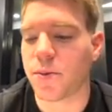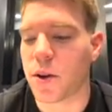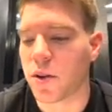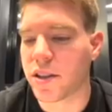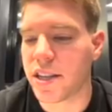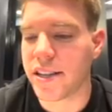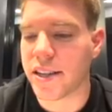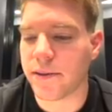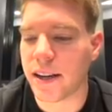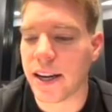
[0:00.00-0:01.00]
We could see
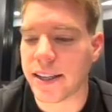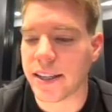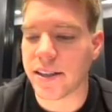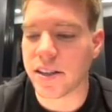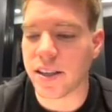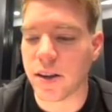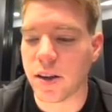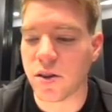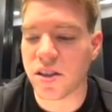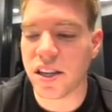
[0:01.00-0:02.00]
something like this.
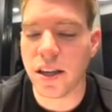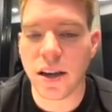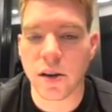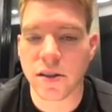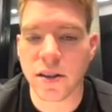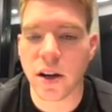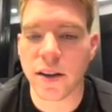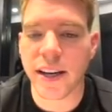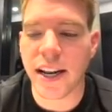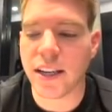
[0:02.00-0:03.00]
You see also here on
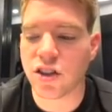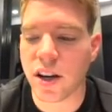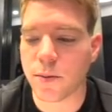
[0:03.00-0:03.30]
the daily chart,